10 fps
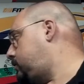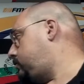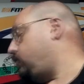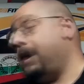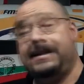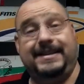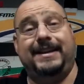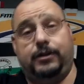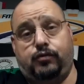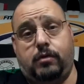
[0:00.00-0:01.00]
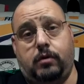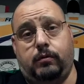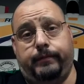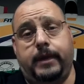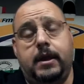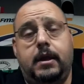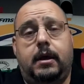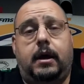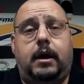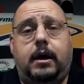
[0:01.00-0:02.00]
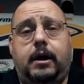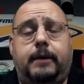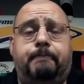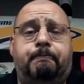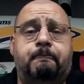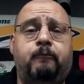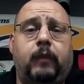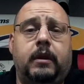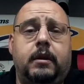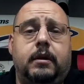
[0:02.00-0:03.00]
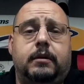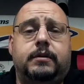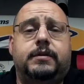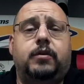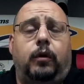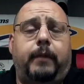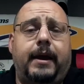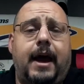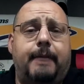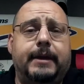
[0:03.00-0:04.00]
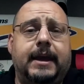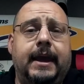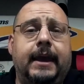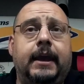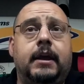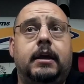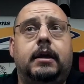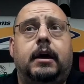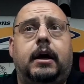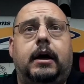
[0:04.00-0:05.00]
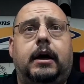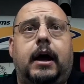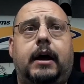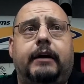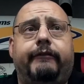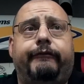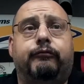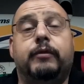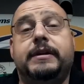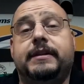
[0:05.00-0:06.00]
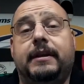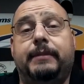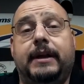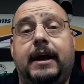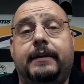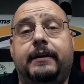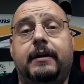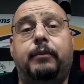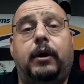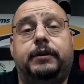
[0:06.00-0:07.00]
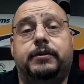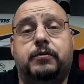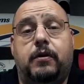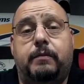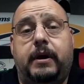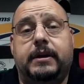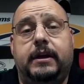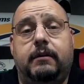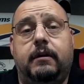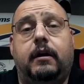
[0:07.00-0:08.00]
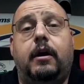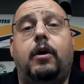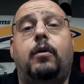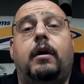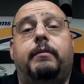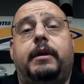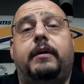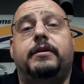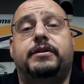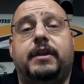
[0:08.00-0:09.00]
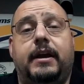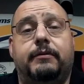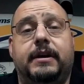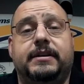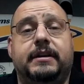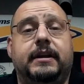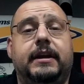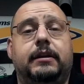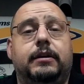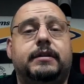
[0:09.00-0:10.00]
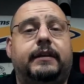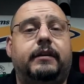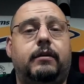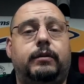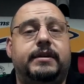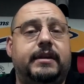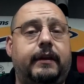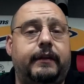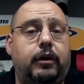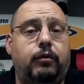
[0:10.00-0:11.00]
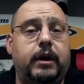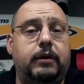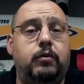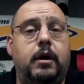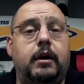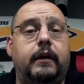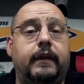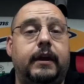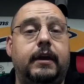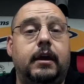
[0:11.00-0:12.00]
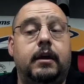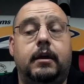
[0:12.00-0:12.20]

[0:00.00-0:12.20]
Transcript: racing drone. This is sold by Hobby King. I've recently been on there. I bought this drone about a year ago. I've been on their site recently. It looks like they're only selling the green one and the